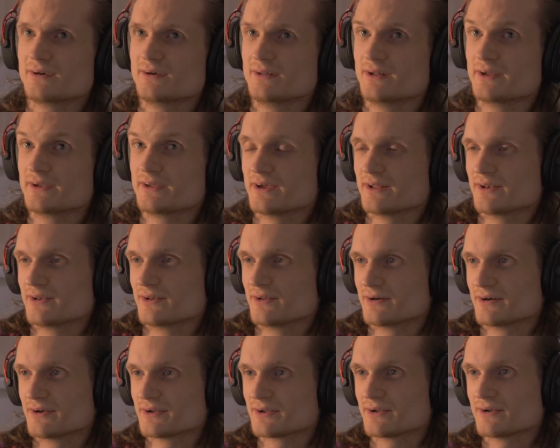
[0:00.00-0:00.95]
again,
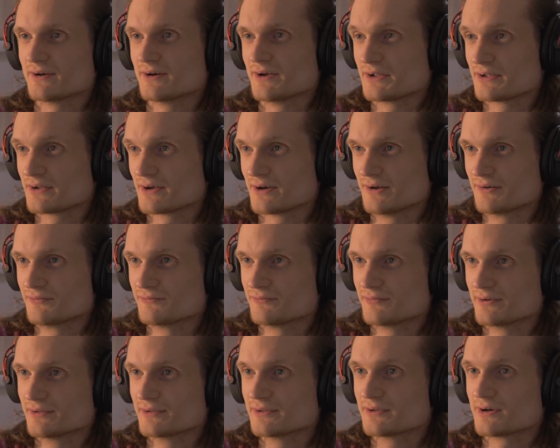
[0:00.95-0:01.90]
I can't
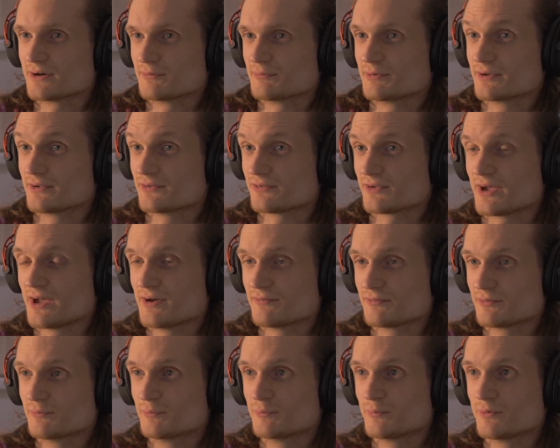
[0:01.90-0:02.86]
really comment because I
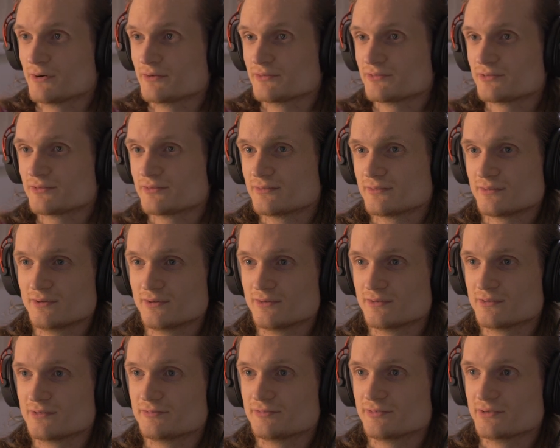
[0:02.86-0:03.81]
haven't watched an
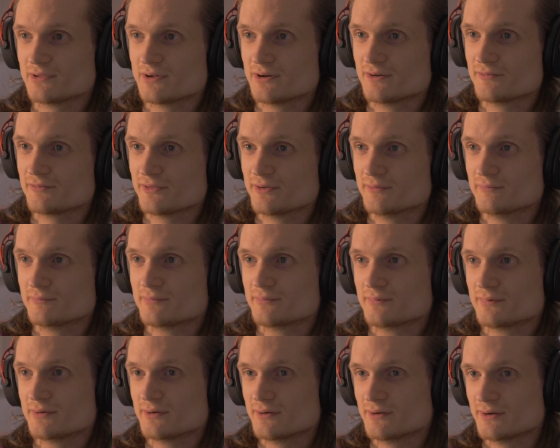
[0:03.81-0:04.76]
awful lot of them.
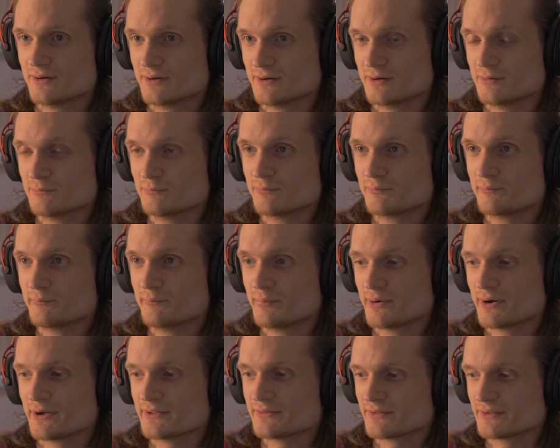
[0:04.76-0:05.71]
But
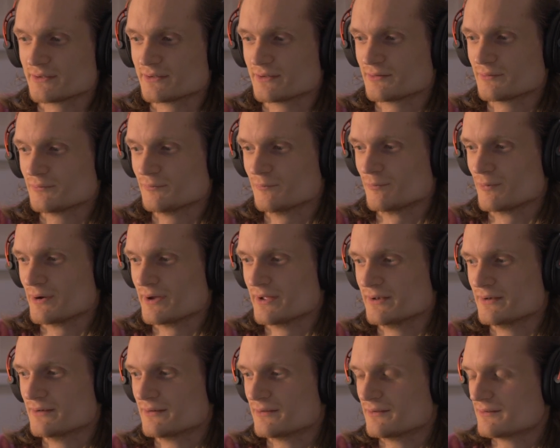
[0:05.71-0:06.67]
I think
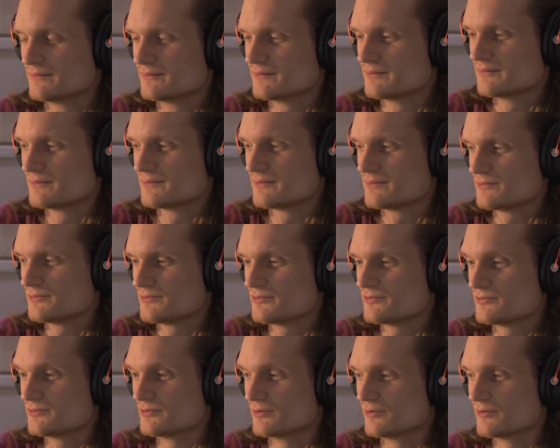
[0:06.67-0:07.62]
when
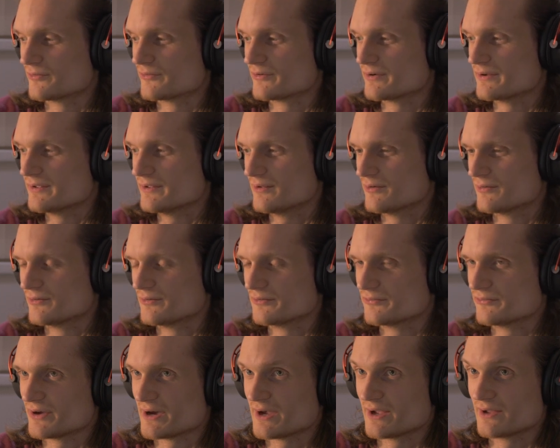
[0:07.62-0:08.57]
story or
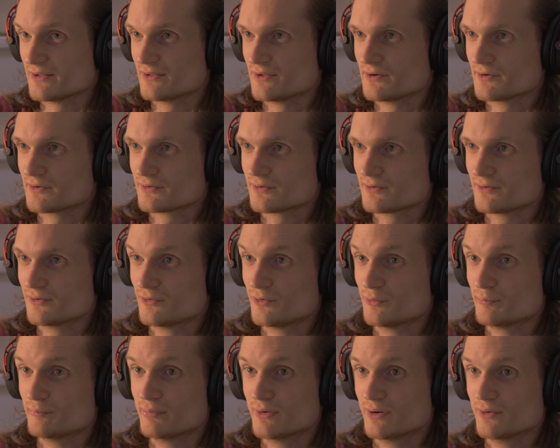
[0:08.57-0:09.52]
dialogue
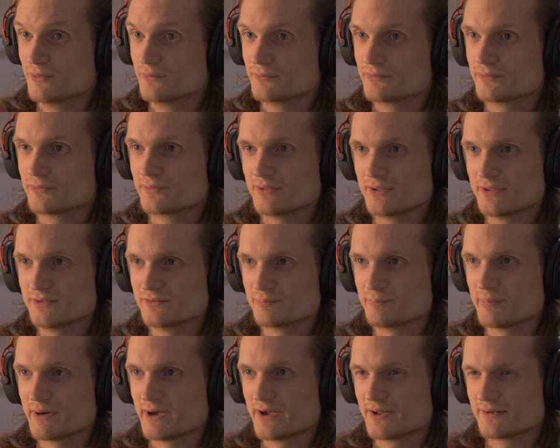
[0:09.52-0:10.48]
or both is
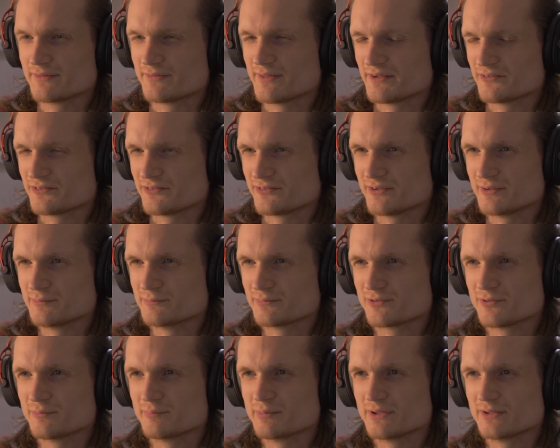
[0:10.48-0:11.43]
bad, that seems
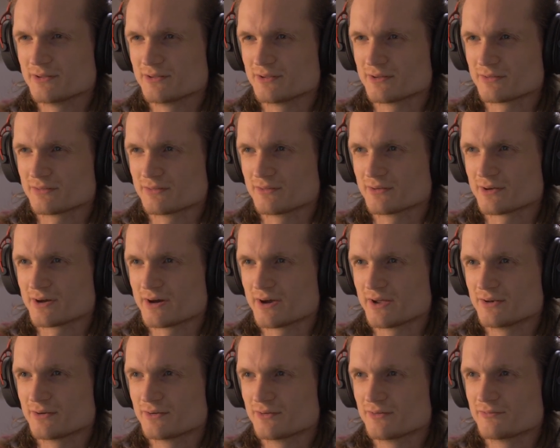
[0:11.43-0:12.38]
to be the
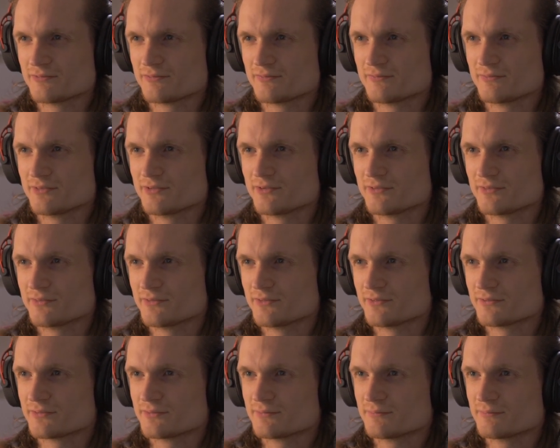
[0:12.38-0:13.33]
kind of
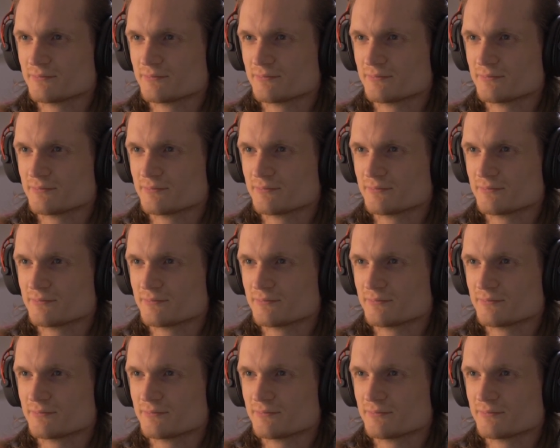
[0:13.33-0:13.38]
the